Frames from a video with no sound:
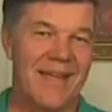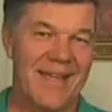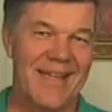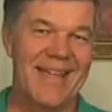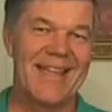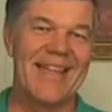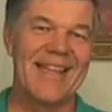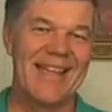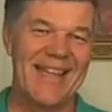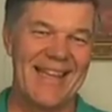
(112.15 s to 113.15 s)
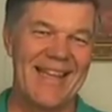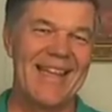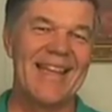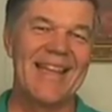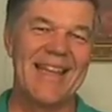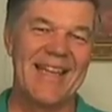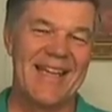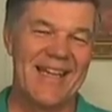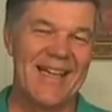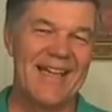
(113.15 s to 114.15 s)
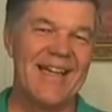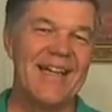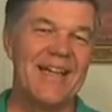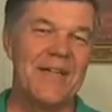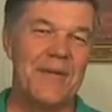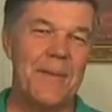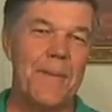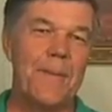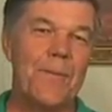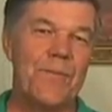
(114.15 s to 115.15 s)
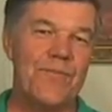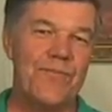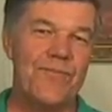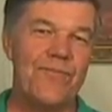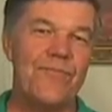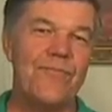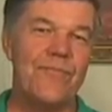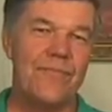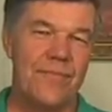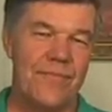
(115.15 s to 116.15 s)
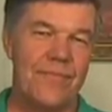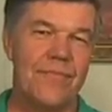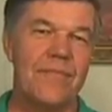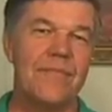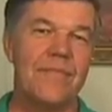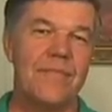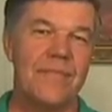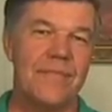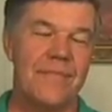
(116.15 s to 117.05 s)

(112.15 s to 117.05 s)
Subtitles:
This person isn't speaking.